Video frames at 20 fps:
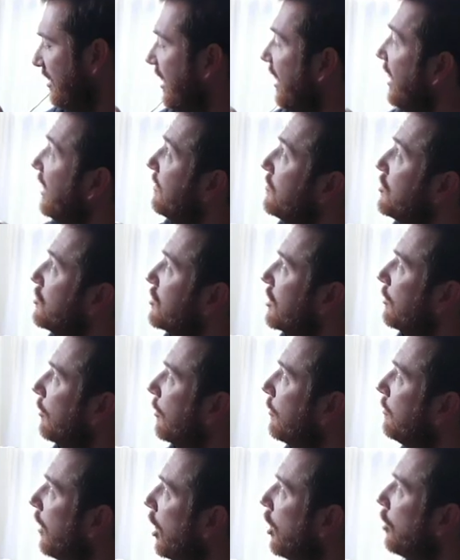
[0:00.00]
I'm using a
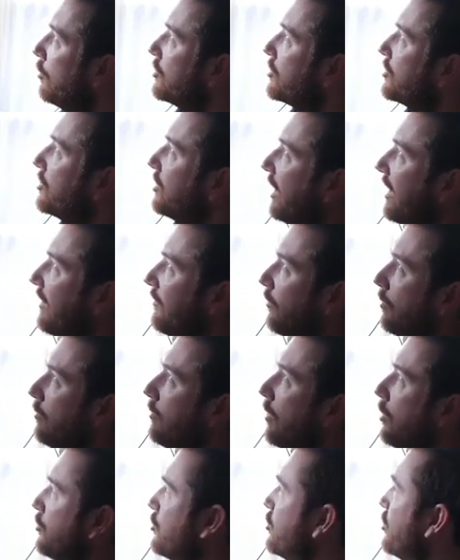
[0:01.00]
remote. I have a
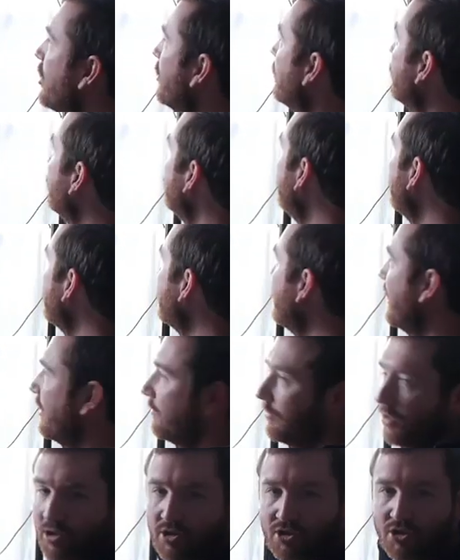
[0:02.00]
remote shutter for my
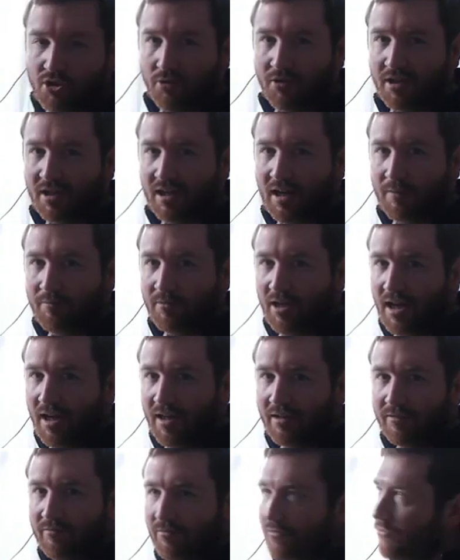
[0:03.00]
camera so that I'm
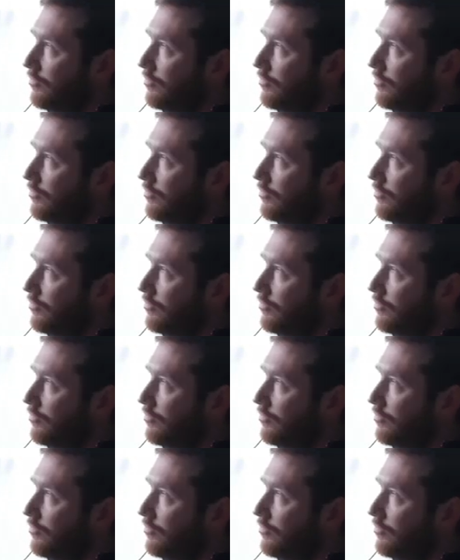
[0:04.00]
not